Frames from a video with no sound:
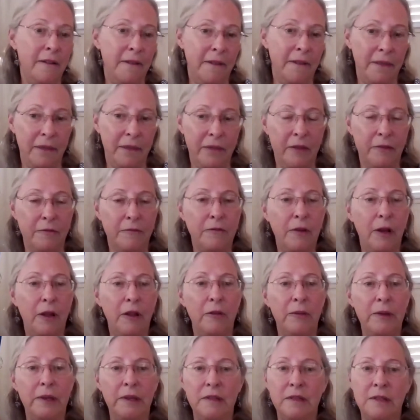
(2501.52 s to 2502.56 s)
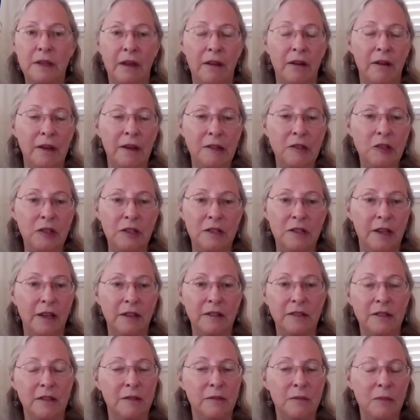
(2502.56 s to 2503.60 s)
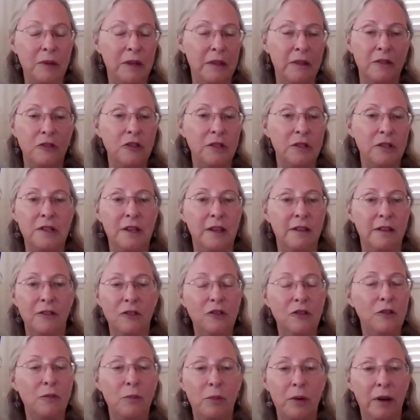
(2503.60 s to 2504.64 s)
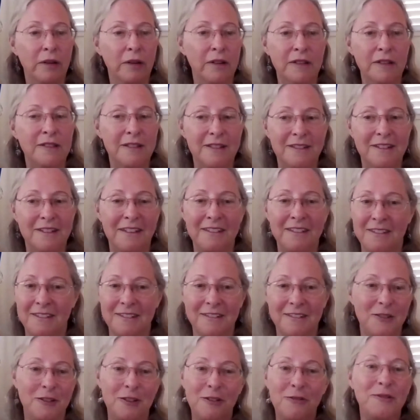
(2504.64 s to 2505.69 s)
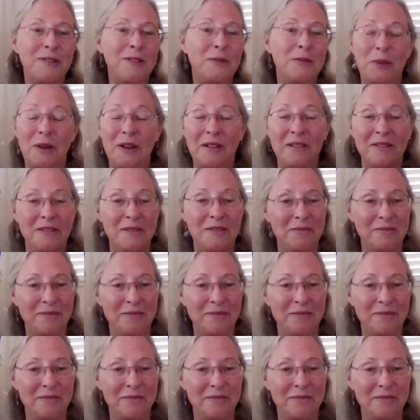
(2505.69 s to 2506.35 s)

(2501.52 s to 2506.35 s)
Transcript: The following Saturday, she texted me that she'd taken 2 pregnancy tests and she was pregnant.